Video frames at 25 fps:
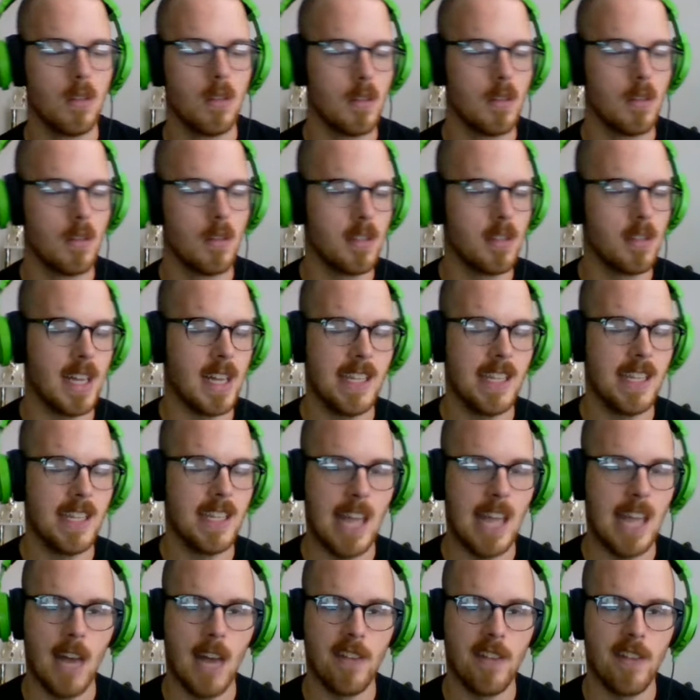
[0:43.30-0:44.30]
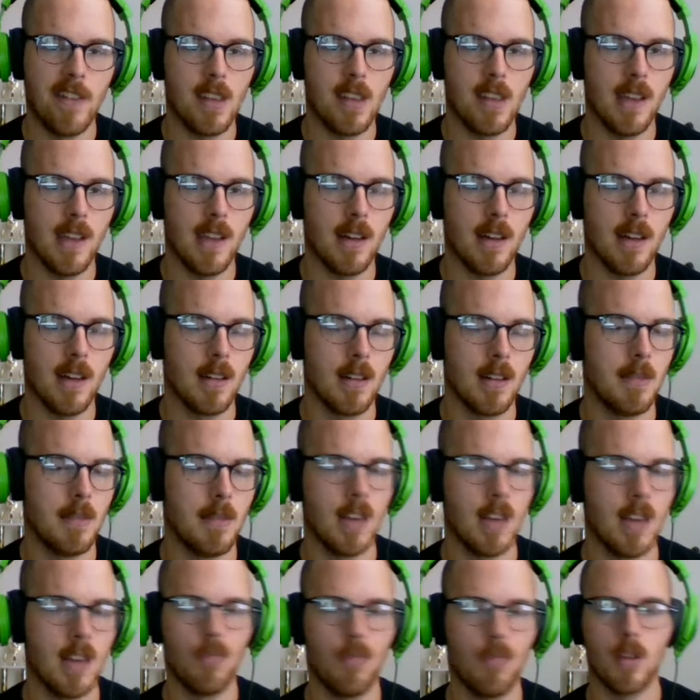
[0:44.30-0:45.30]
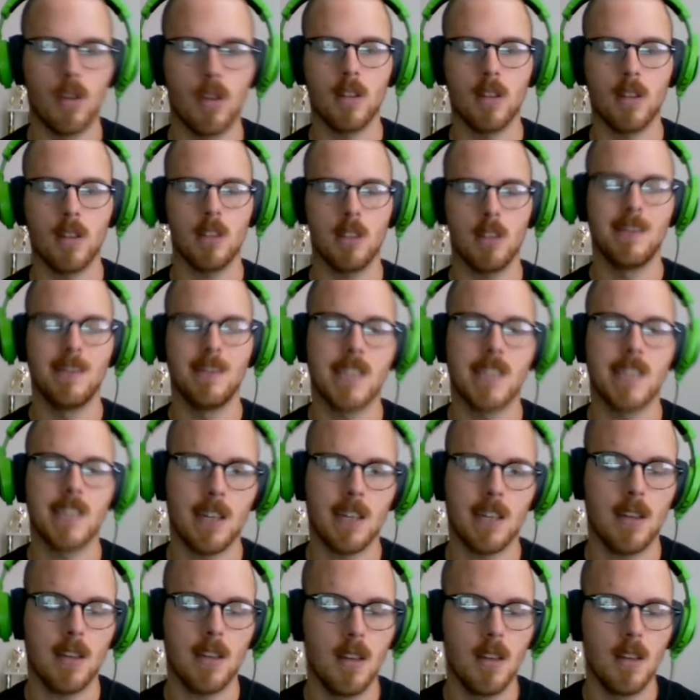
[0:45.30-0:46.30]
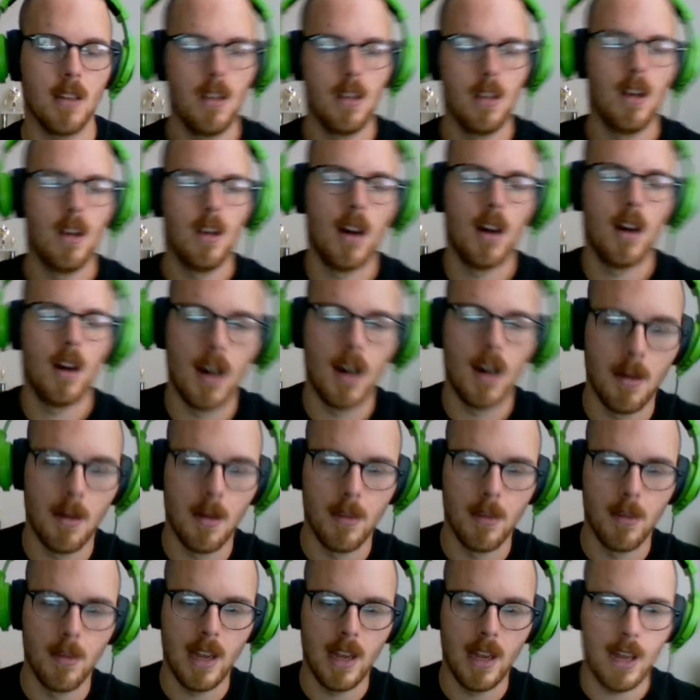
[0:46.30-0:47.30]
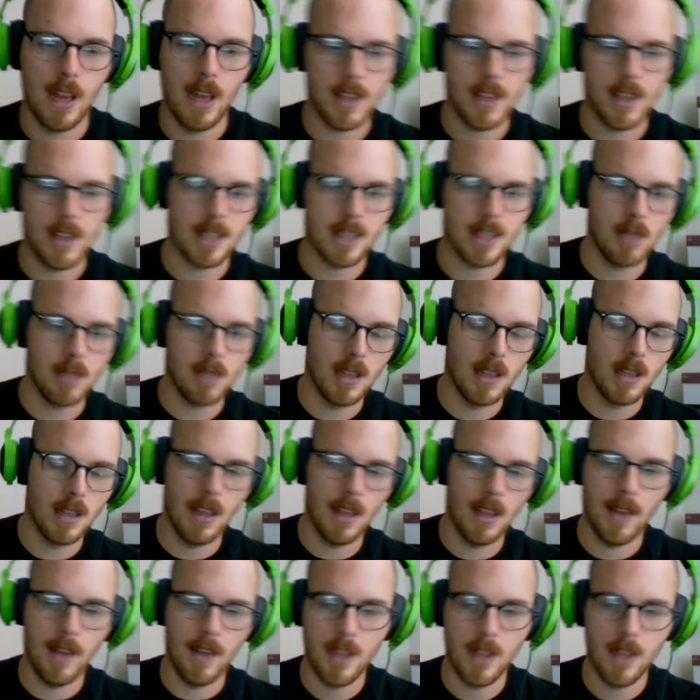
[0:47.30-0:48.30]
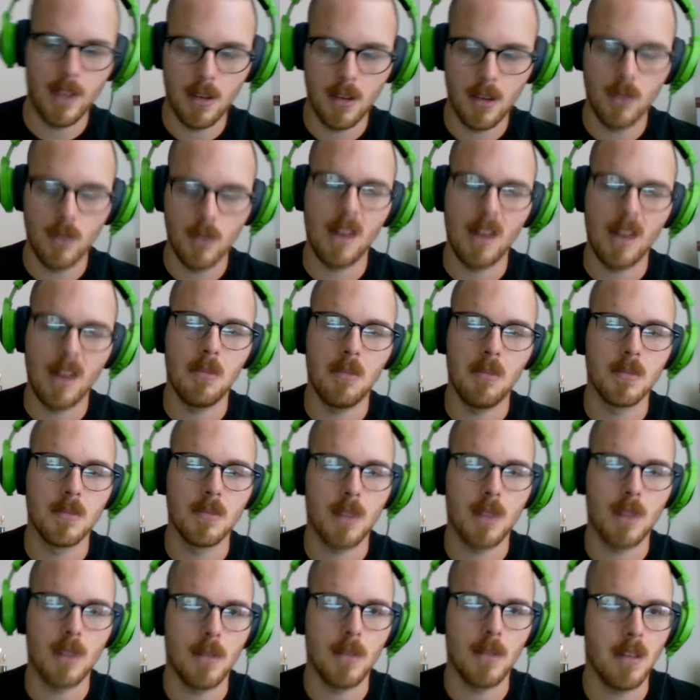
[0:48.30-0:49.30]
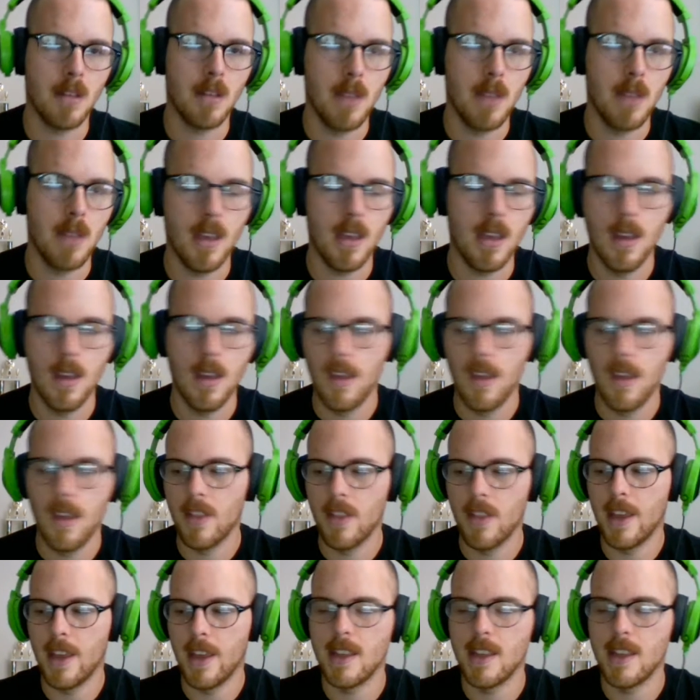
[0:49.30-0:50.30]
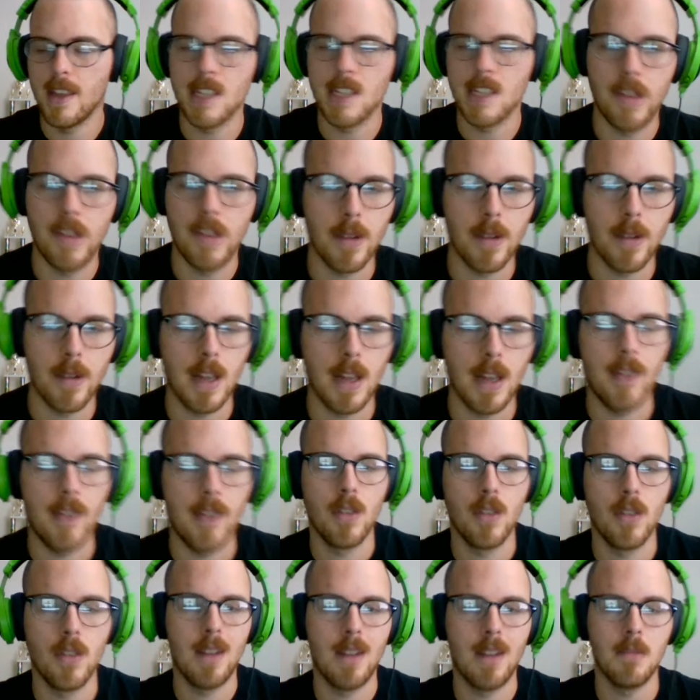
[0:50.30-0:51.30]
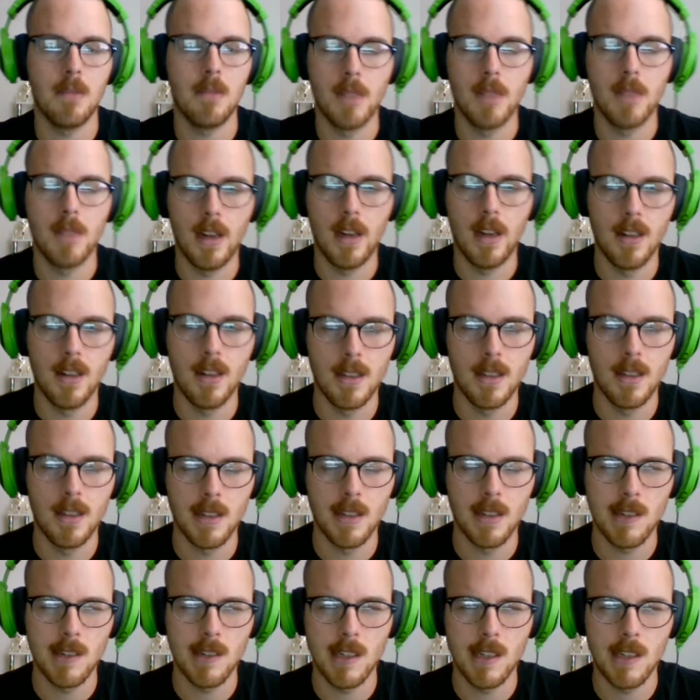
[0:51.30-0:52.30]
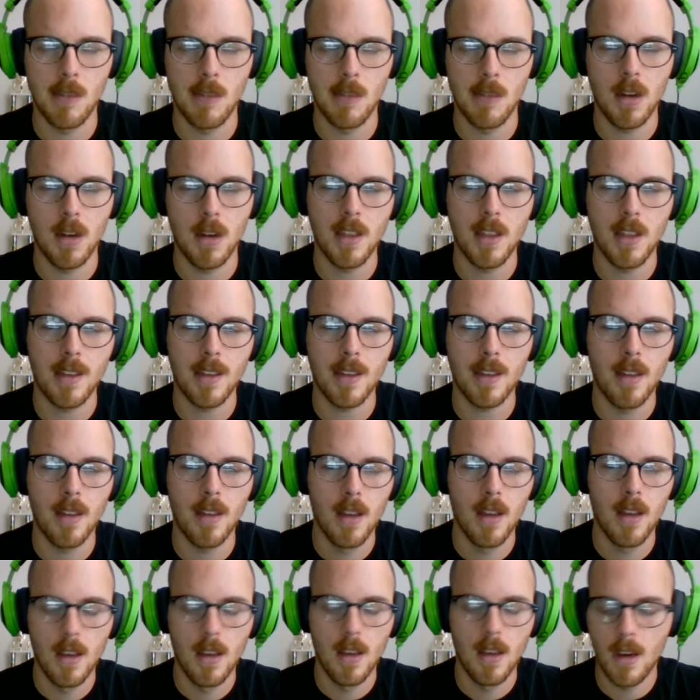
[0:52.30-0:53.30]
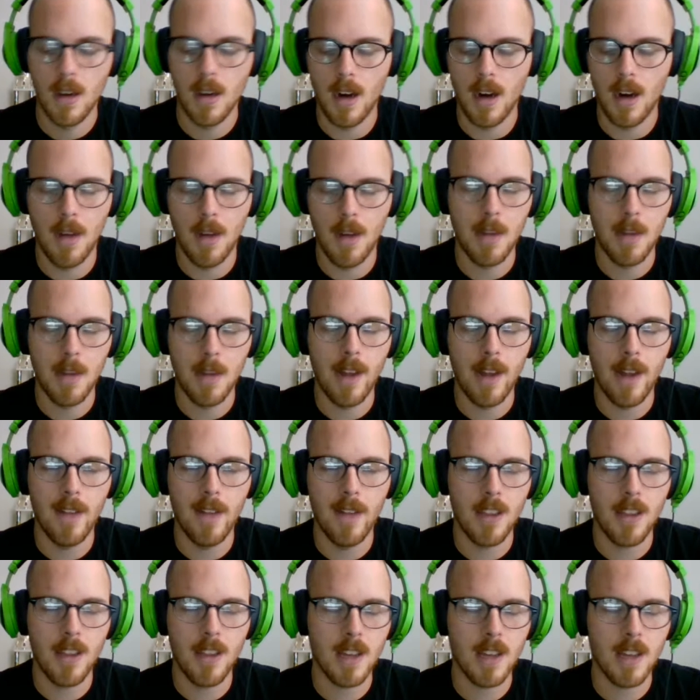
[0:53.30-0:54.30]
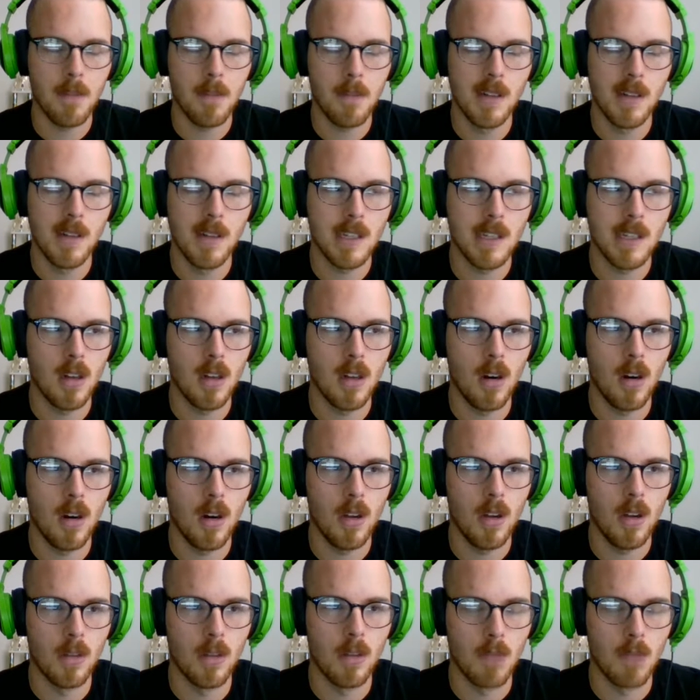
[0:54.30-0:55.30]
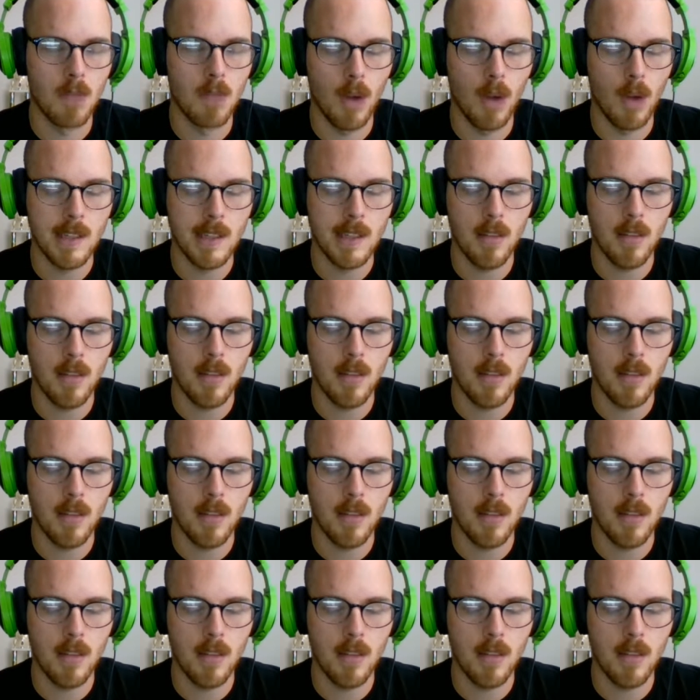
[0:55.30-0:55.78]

not as heavy metal, more acoustic. And I think that's what a lot of the new album is probably going to be. They said they were going to have a new album in the summer, I think. But I think I posted all or most of